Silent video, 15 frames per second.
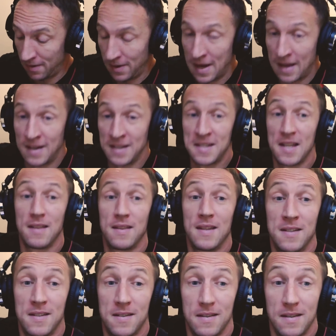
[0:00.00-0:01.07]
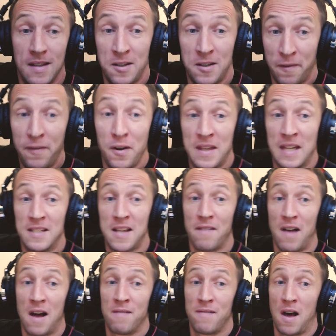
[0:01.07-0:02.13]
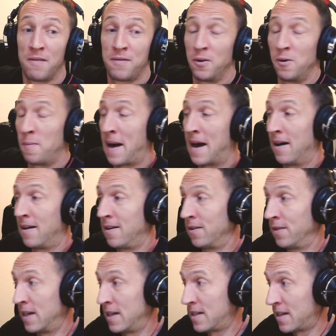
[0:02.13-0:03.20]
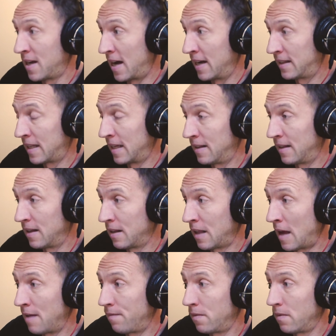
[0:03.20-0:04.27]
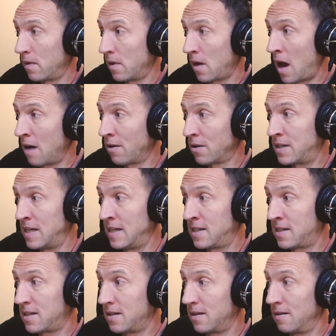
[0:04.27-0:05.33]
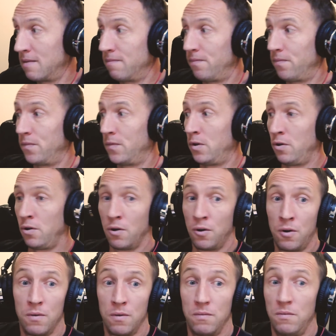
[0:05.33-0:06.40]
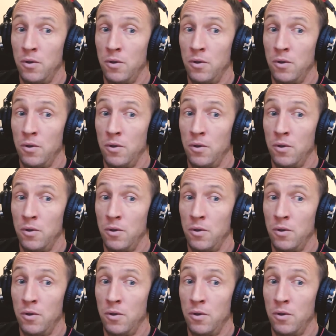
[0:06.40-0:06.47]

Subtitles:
Yeah, there's a few things I've thought about on this side. That like Hyrox is your